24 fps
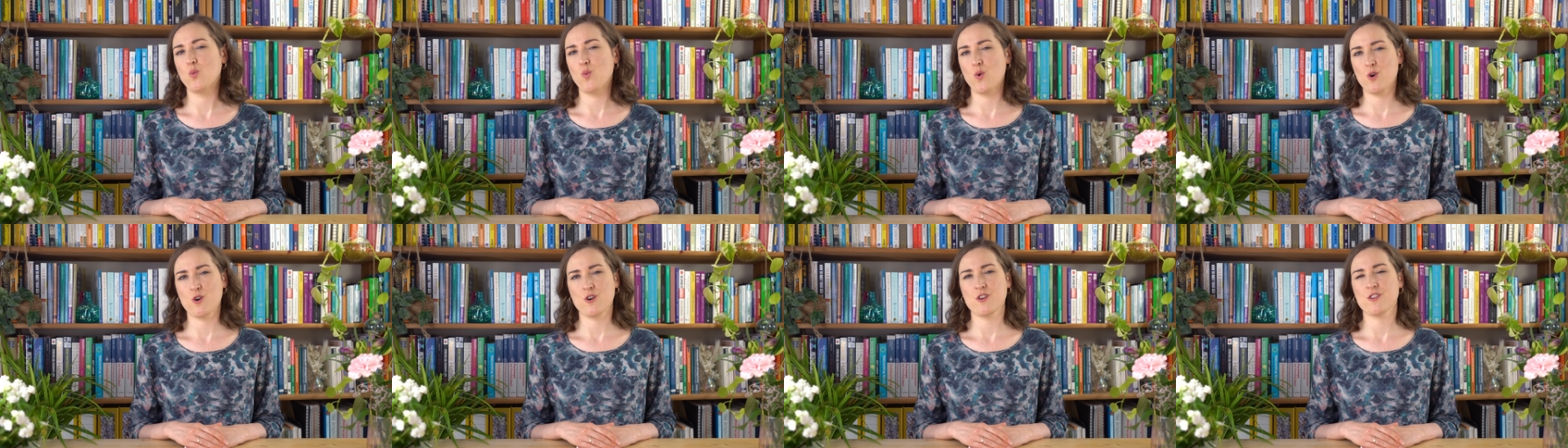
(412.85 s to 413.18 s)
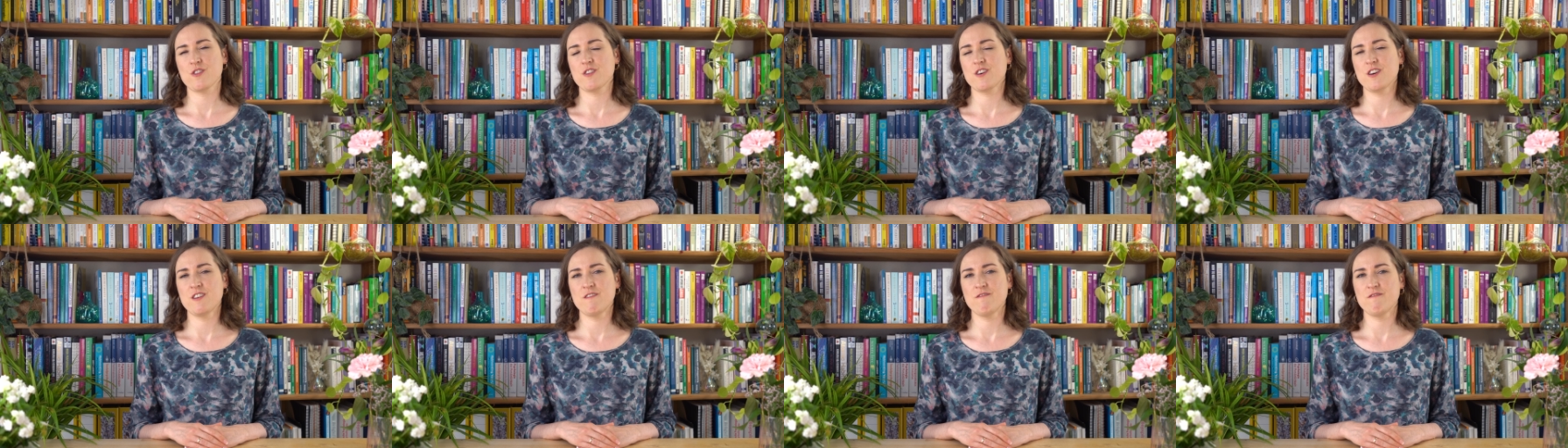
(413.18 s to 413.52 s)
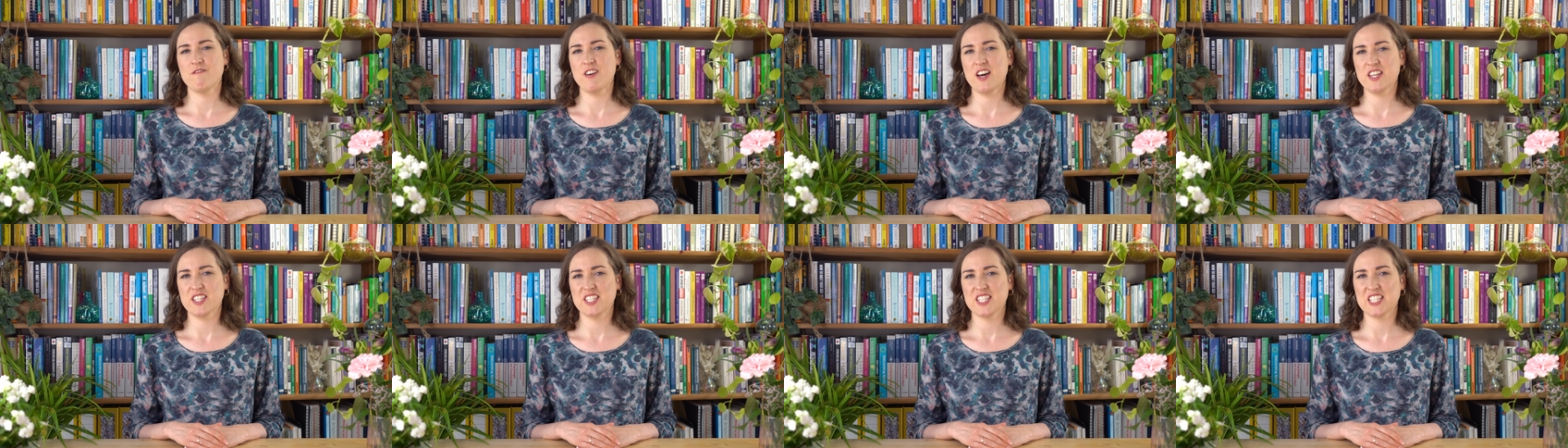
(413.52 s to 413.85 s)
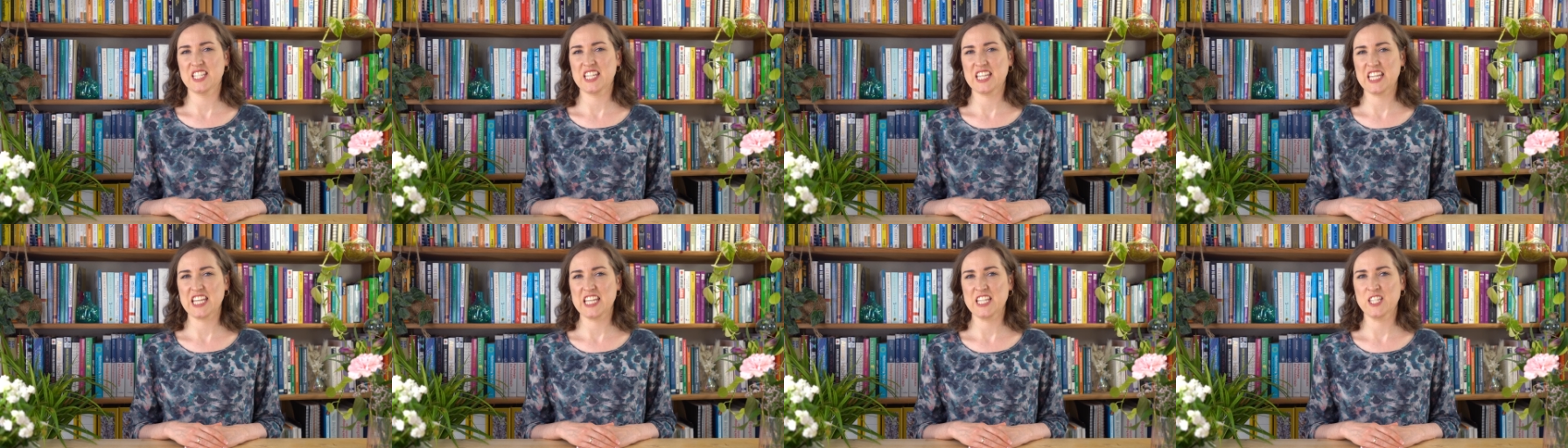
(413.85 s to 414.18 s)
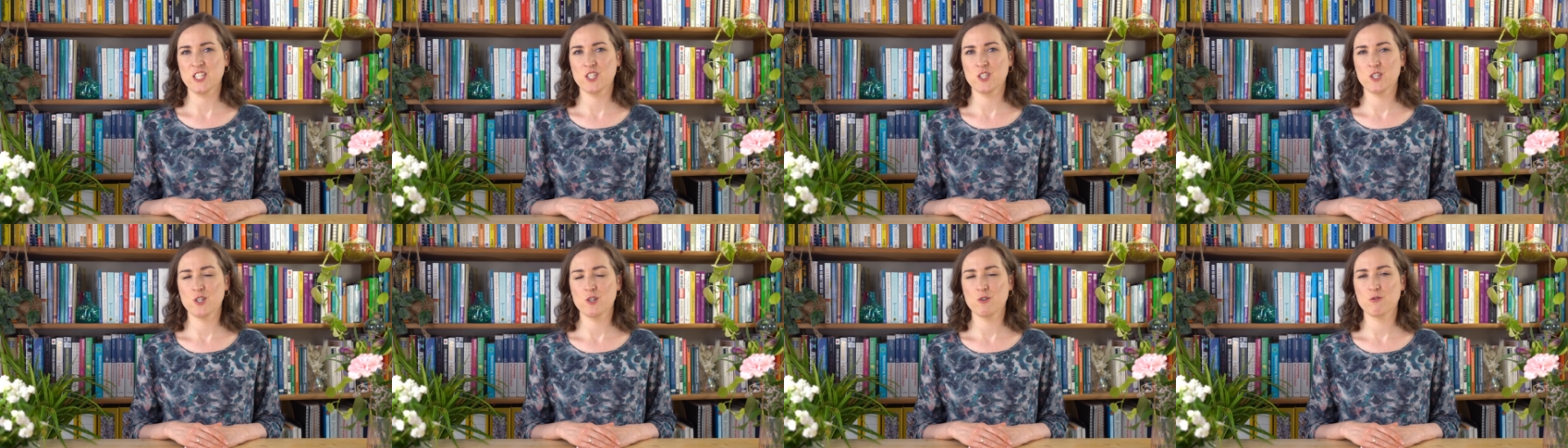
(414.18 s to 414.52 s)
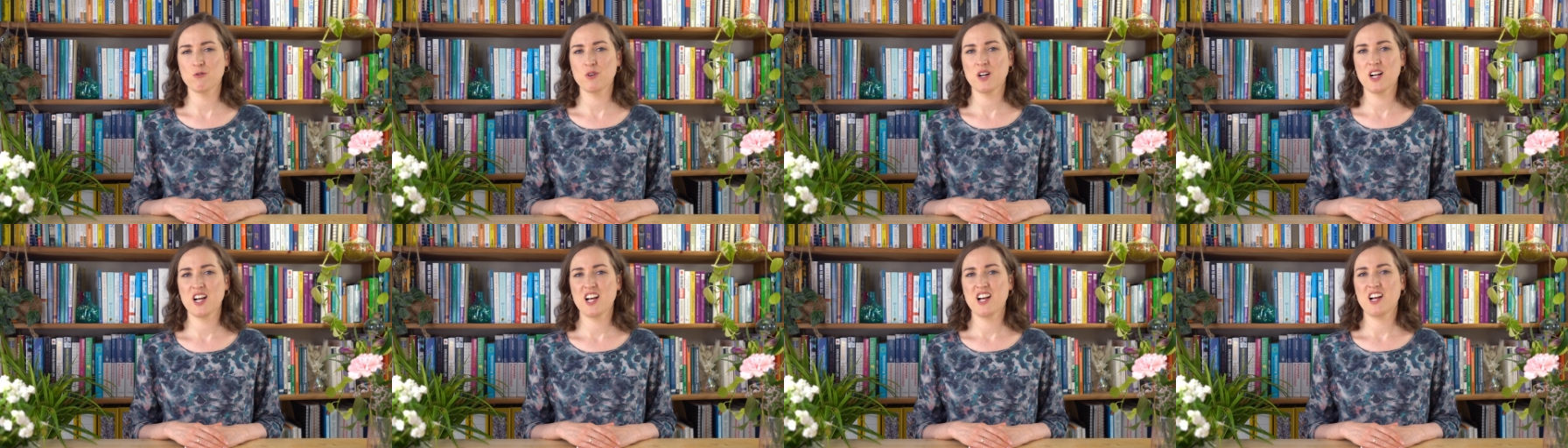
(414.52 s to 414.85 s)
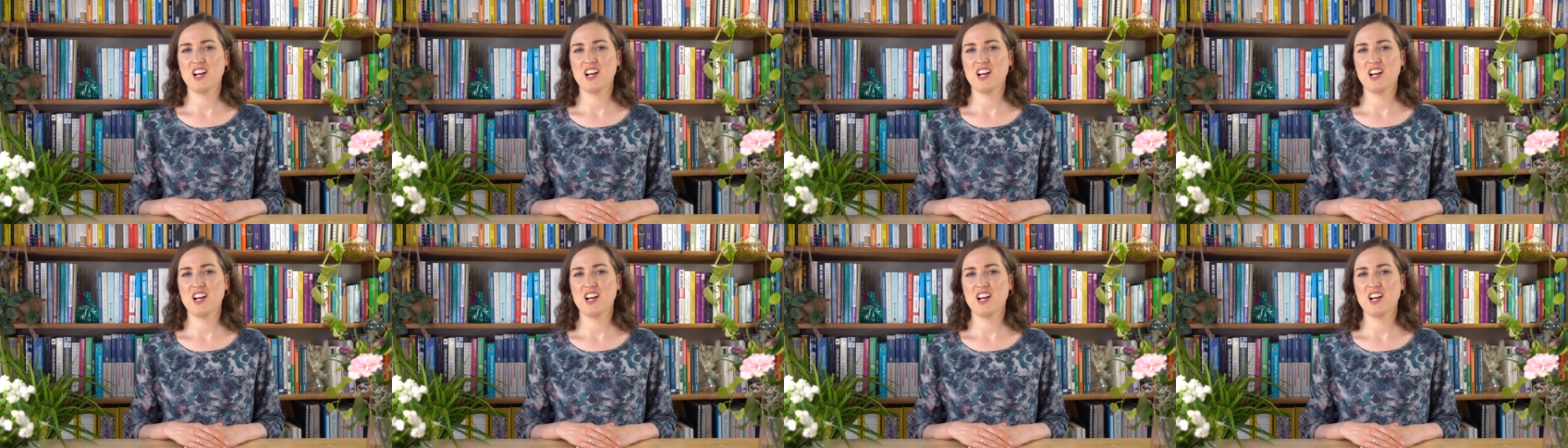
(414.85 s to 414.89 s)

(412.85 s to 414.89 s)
worth investing into,